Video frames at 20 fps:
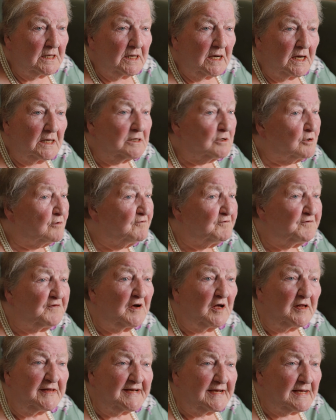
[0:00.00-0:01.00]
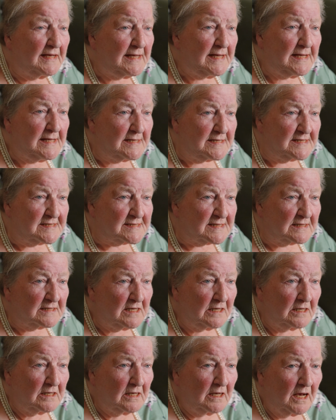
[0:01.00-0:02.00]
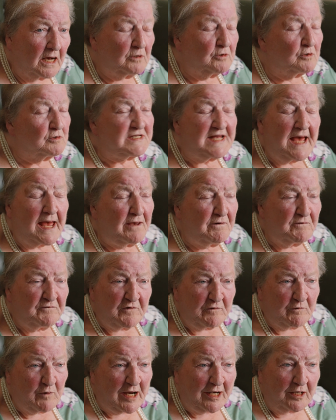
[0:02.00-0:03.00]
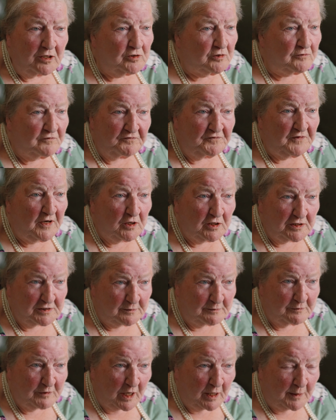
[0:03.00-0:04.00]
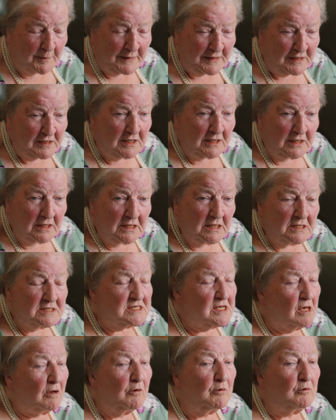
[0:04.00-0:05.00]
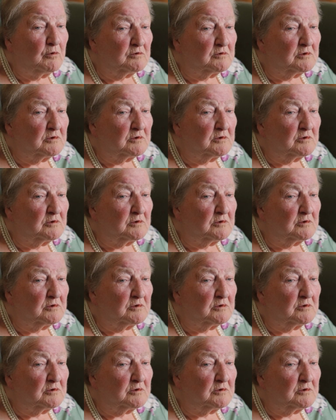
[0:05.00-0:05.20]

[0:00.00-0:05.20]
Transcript: and I couldn't find the keys. I looked everywhere, I couldn't find them, Rob. So